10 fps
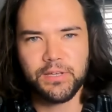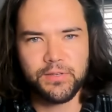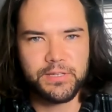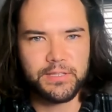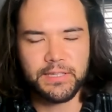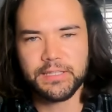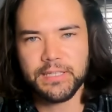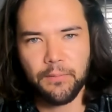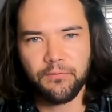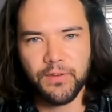I was in like the
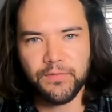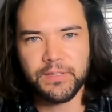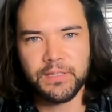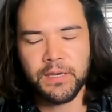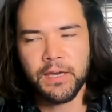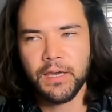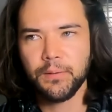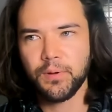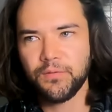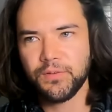top 50.
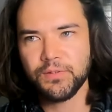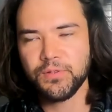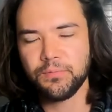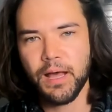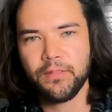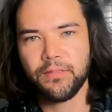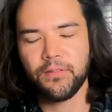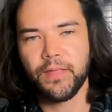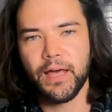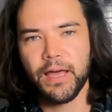But if you do the math
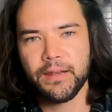on that,